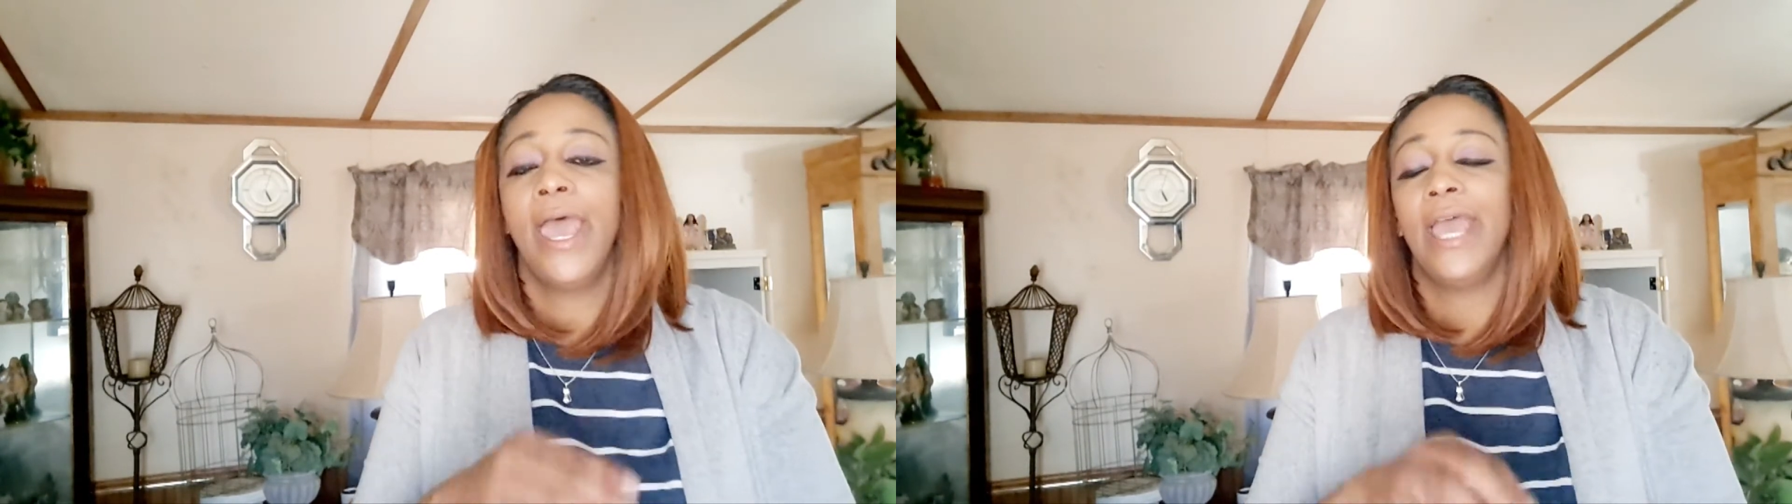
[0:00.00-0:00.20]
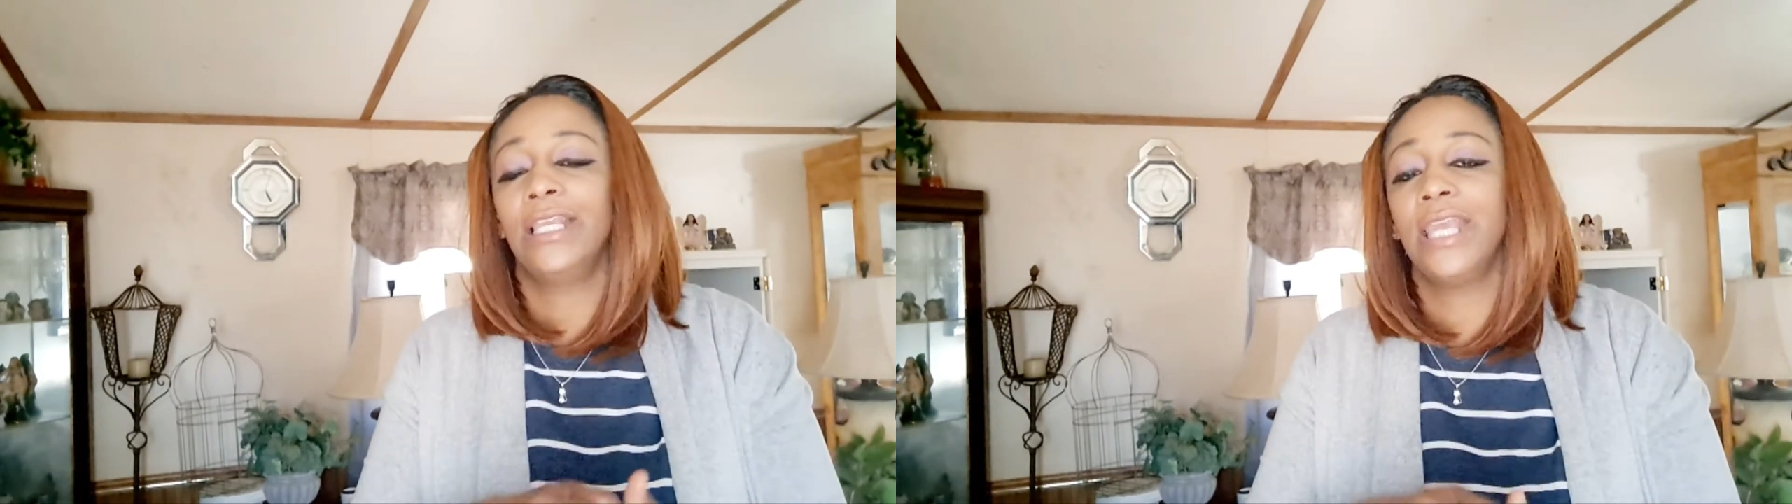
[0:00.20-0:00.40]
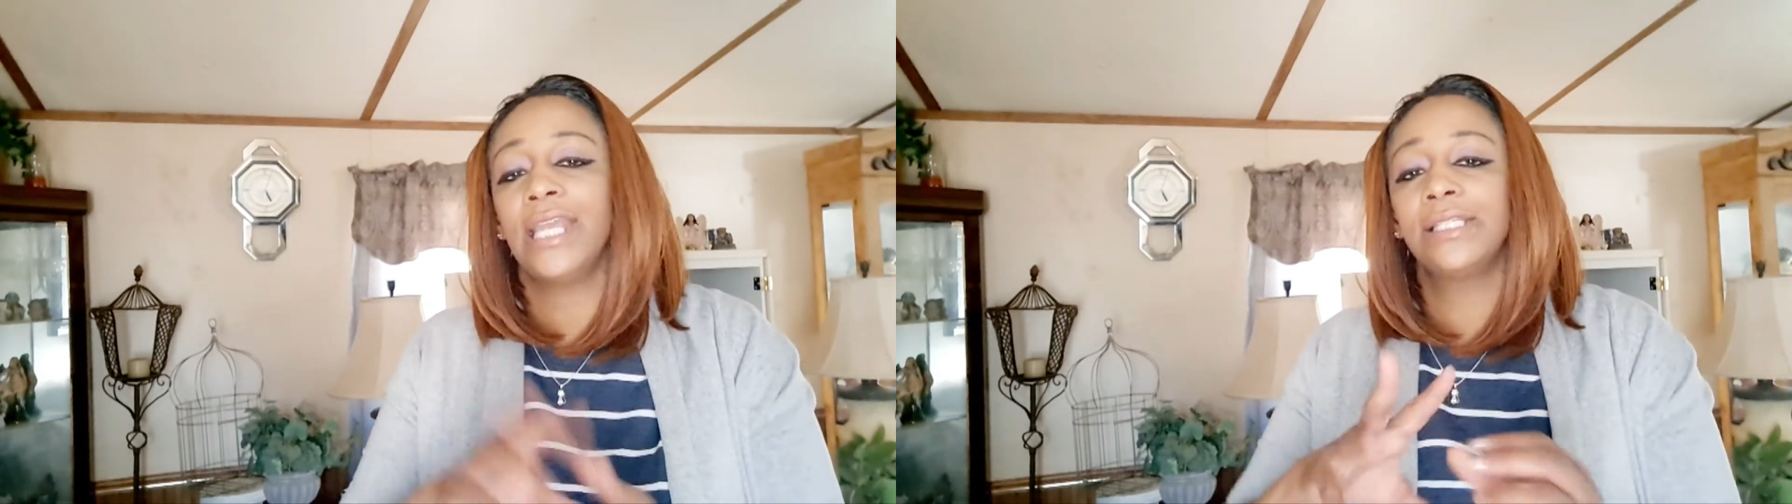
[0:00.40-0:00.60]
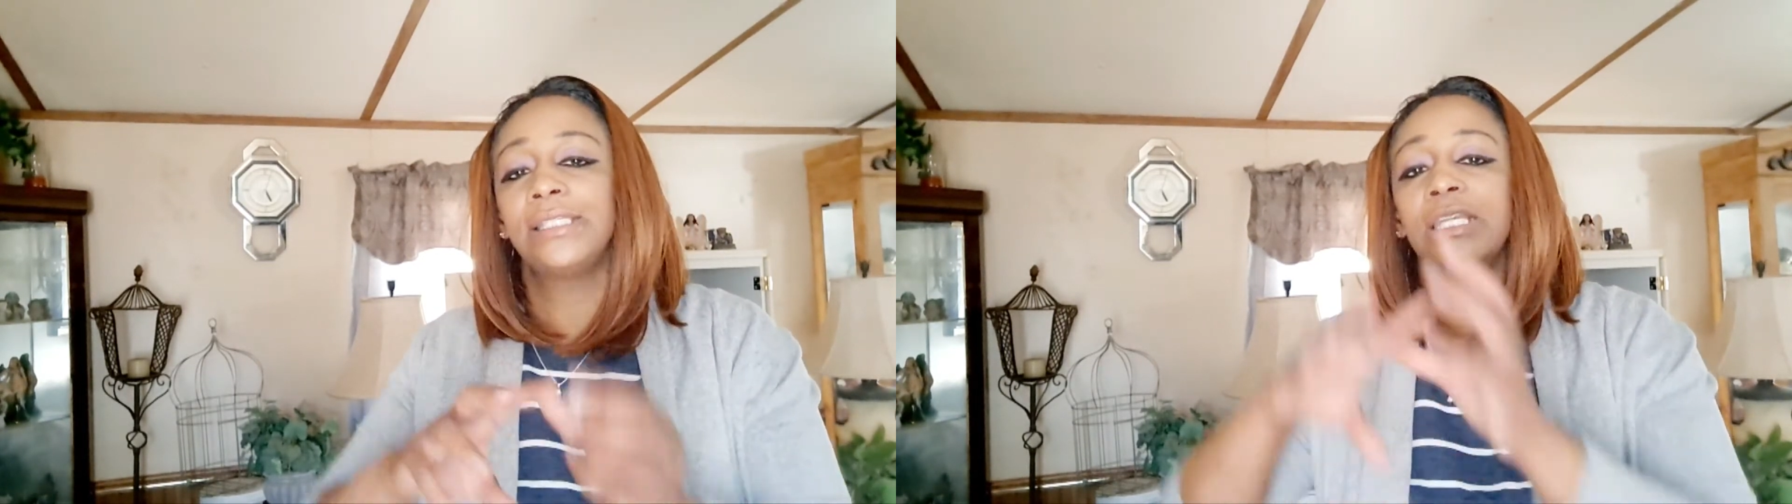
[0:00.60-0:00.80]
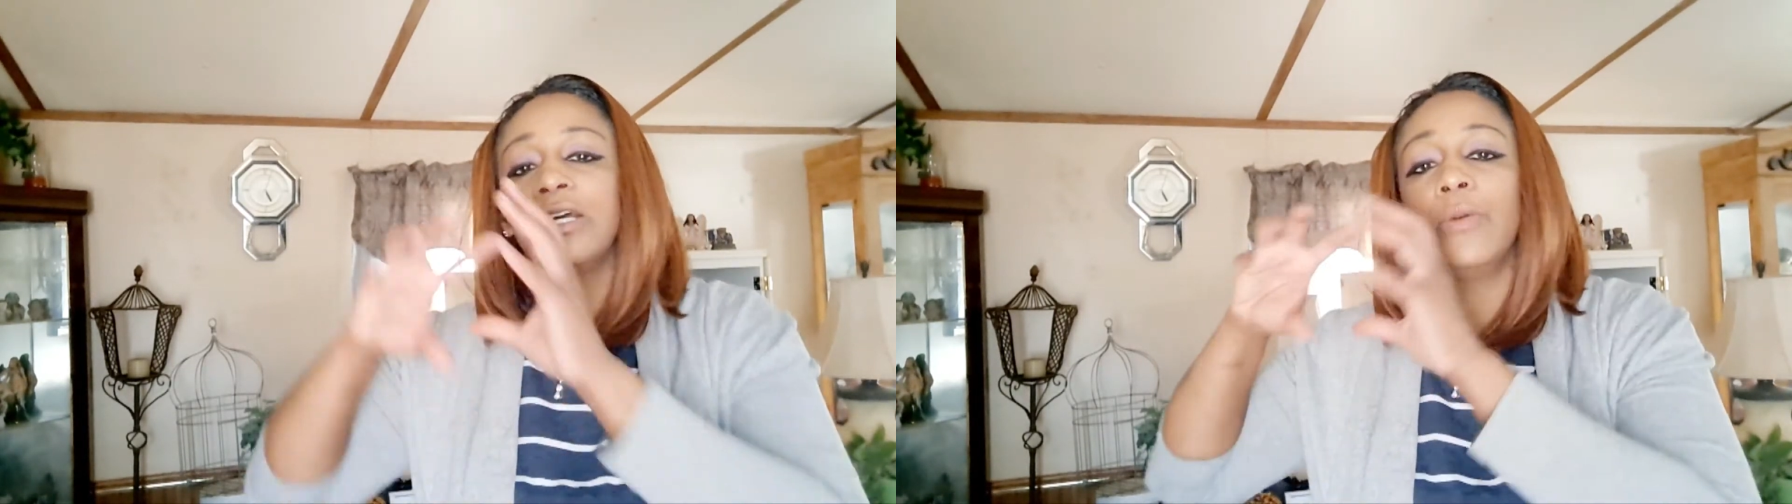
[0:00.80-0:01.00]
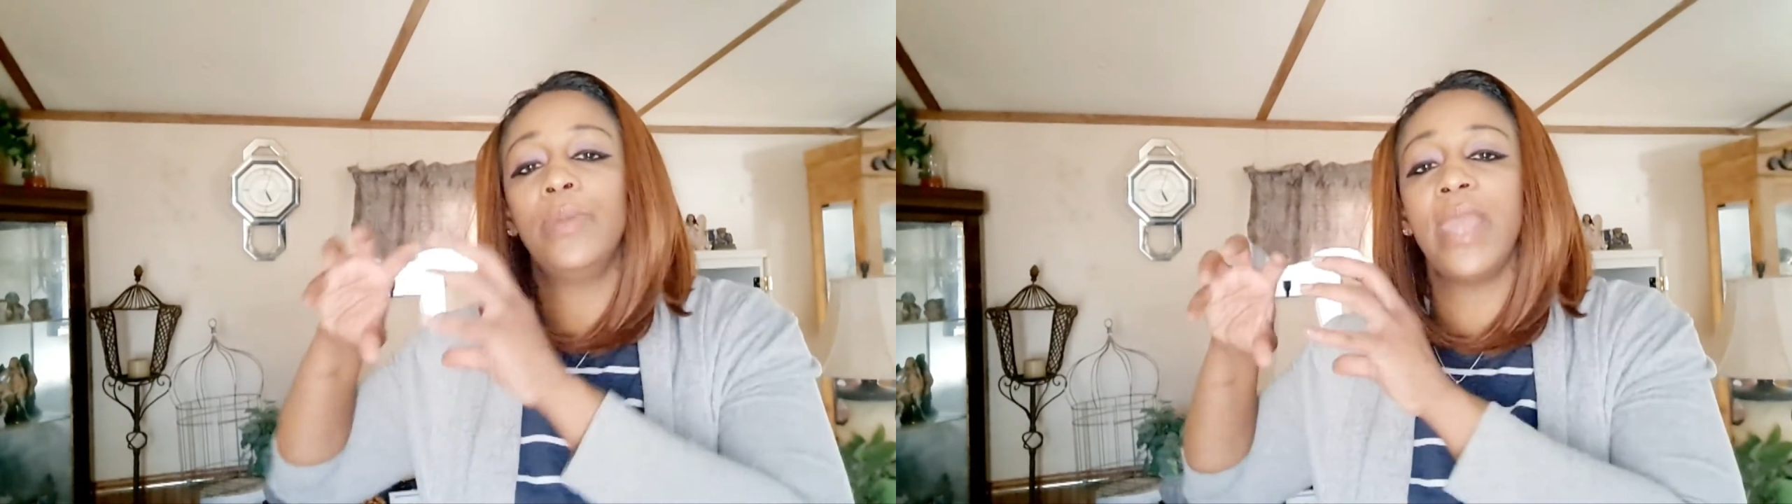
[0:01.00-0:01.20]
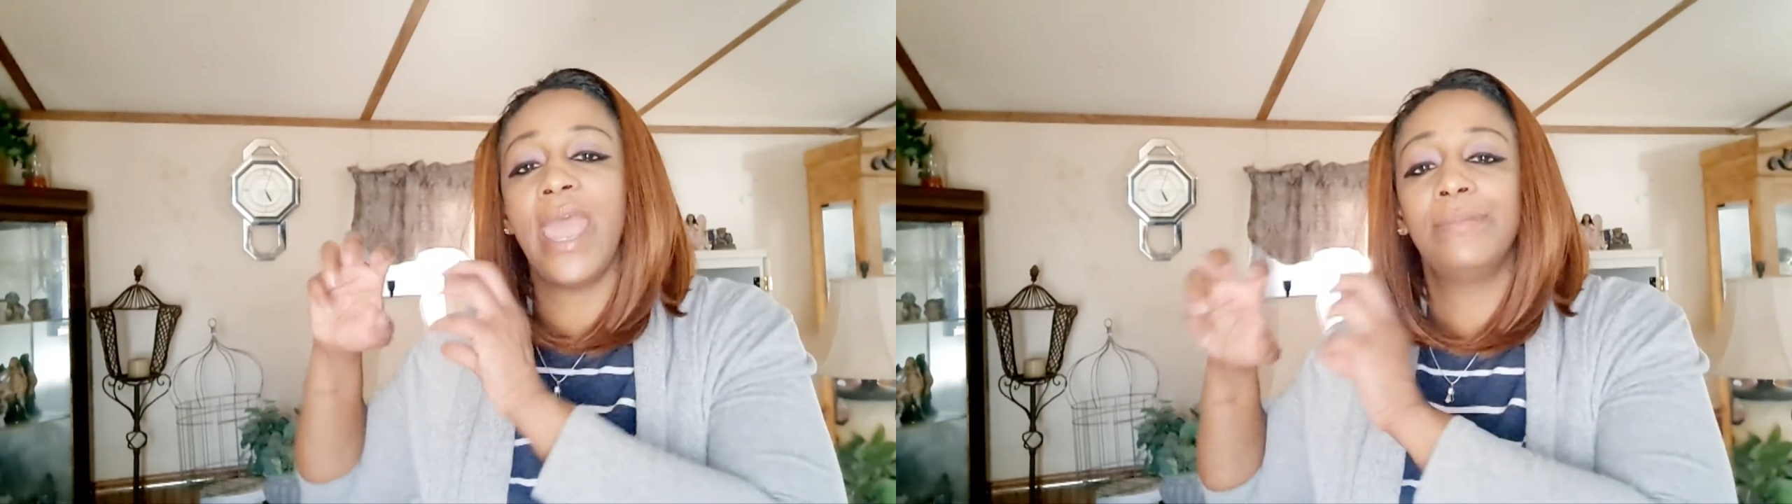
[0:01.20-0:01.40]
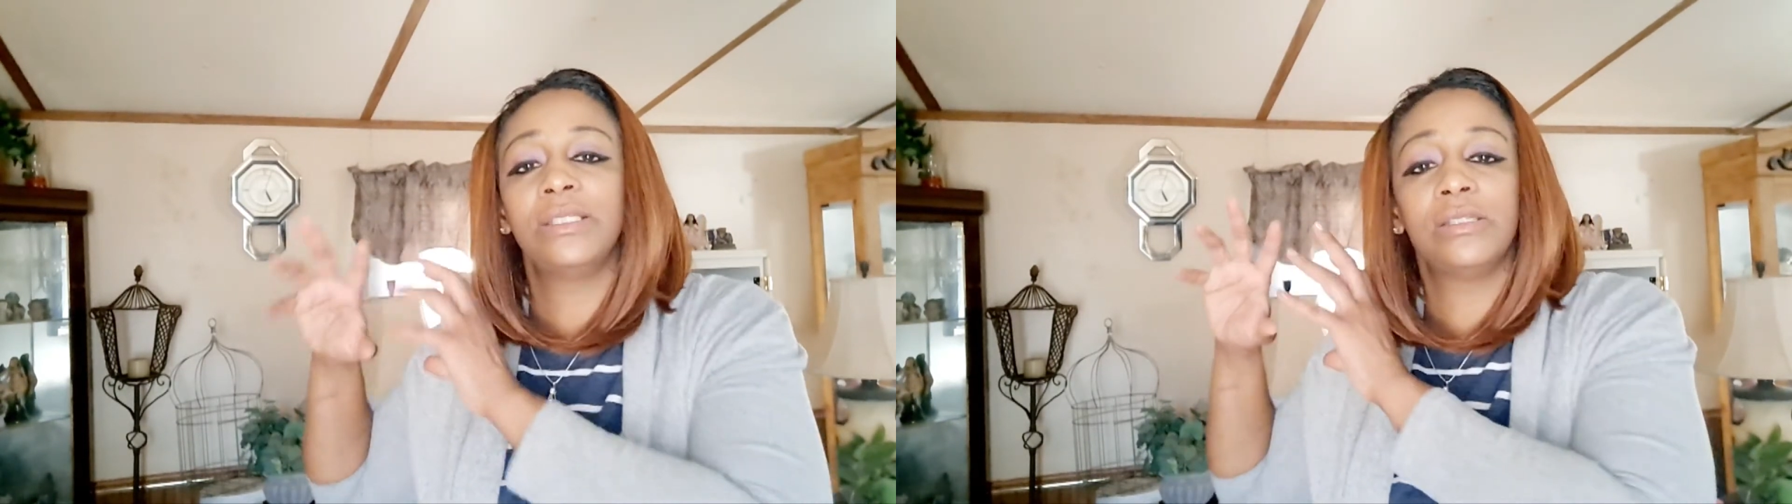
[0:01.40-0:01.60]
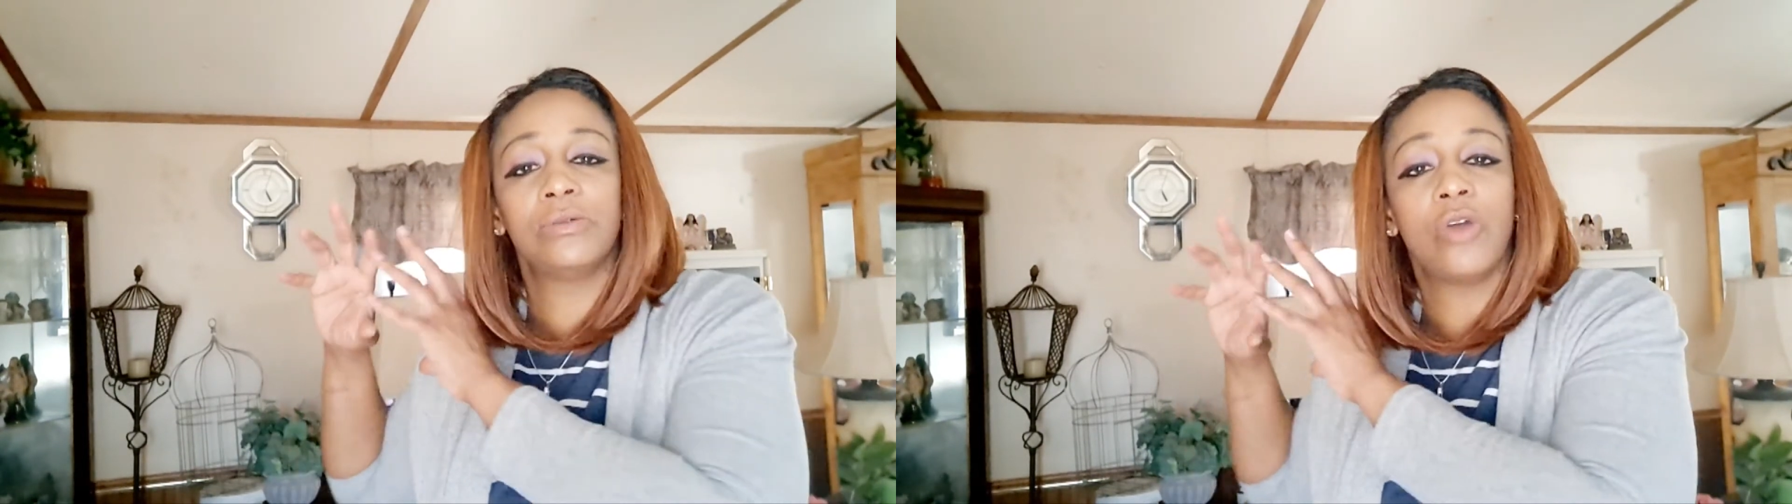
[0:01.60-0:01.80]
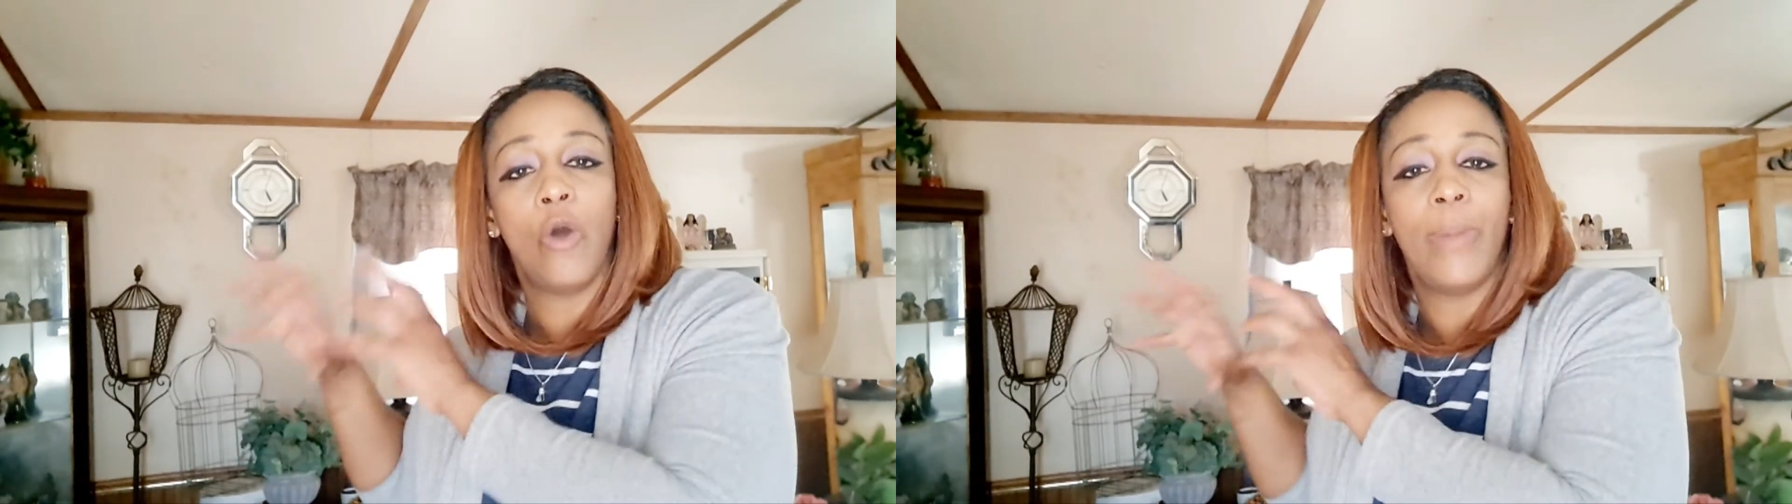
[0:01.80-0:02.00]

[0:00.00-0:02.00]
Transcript: and yet still be able to go